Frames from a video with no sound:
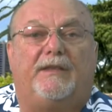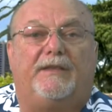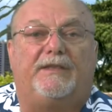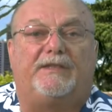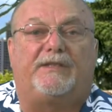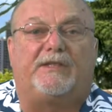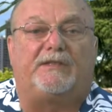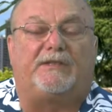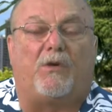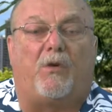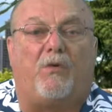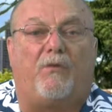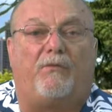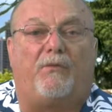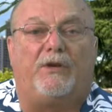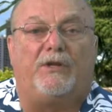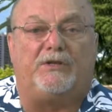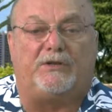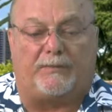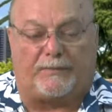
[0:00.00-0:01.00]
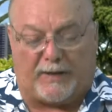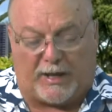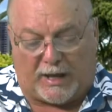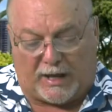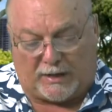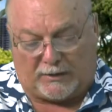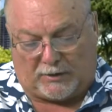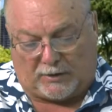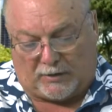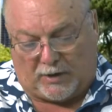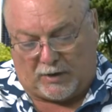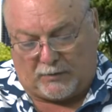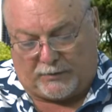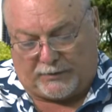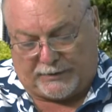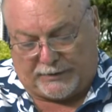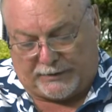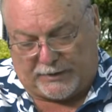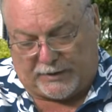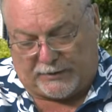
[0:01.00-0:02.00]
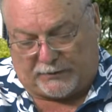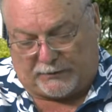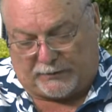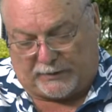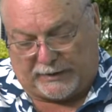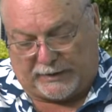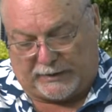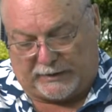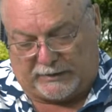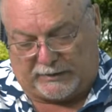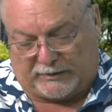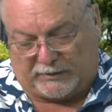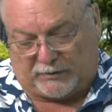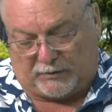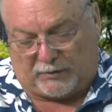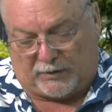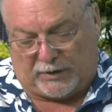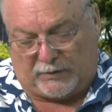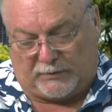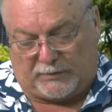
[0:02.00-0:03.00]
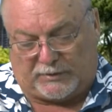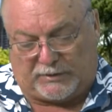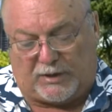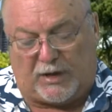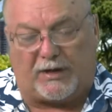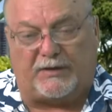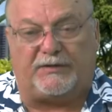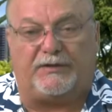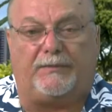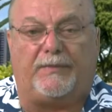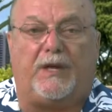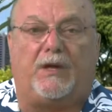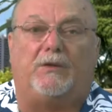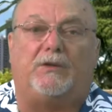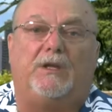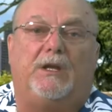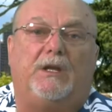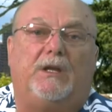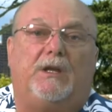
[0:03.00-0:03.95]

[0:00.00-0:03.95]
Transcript: This is over in Japan, along with another related story which talks about